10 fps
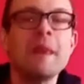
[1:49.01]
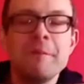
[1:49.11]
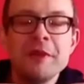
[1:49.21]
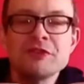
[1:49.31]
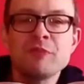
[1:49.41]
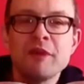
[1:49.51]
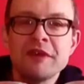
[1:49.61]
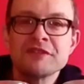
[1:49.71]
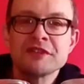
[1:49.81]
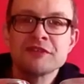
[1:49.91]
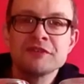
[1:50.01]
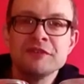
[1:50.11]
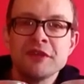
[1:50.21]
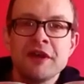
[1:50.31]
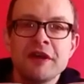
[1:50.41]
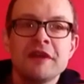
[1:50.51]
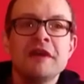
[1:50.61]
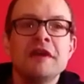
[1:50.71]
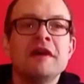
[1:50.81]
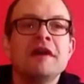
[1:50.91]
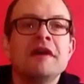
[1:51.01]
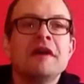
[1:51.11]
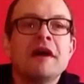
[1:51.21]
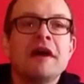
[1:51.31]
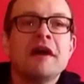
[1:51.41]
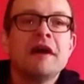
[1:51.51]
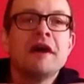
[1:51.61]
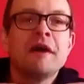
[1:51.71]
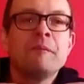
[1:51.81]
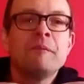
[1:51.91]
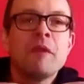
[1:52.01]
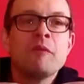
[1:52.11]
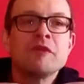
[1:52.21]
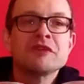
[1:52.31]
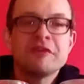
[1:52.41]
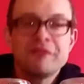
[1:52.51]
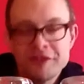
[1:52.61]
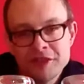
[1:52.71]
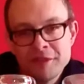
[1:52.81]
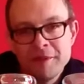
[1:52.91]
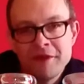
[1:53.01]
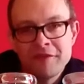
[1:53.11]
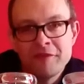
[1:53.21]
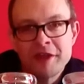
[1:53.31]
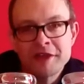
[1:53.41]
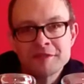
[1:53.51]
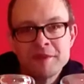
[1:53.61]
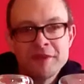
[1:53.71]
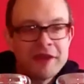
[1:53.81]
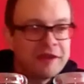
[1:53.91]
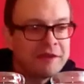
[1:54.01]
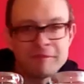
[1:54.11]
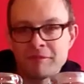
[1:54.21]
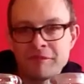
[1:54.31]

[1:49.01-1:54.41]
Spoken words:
Beach Waves and Shoreline, which aren't officially part of the range, but they